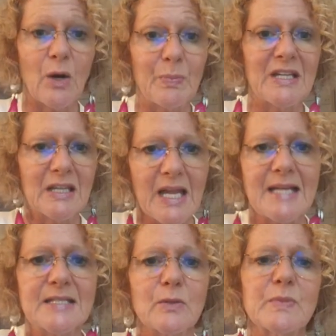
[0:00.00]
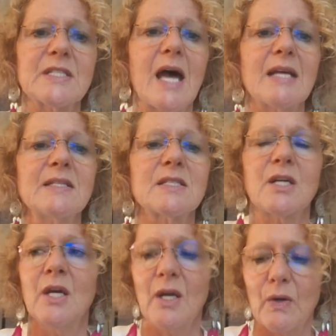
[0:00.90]
I'll be less obsessed
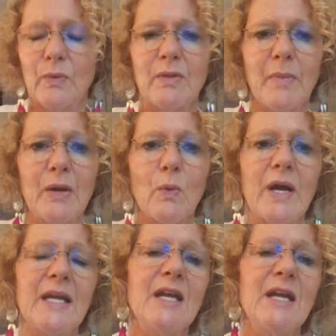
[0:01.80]
with my weight.